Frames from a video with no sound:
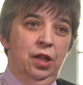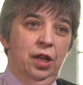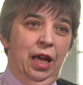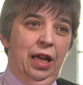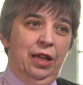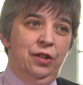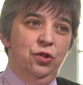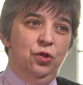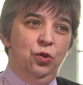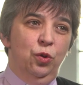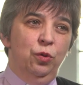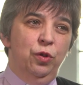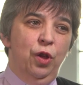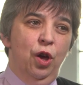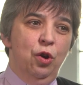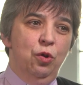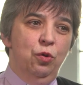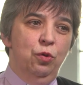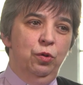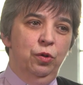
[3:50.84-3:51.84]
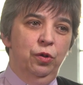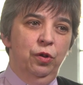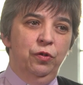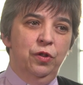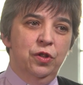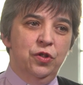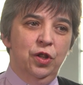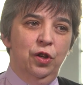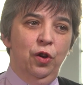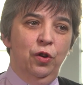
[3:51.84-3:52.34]
And although
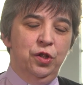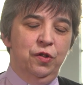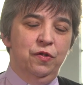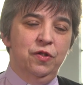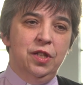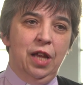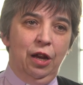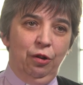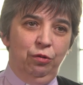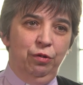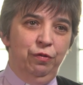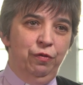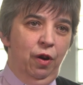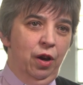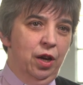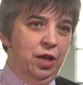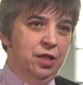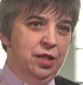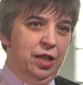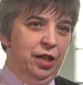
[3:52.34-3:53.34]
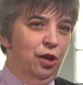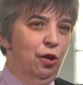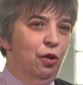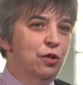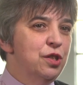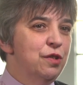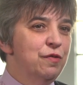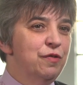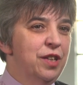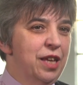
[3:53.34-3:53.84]
there's a lot of sacrifice and a
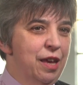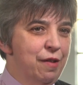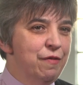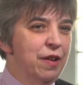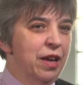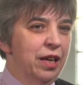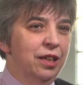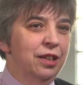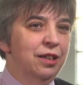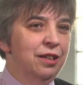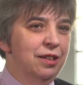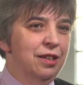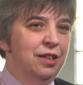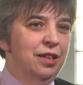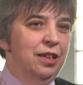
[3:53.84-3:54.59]
lot of giving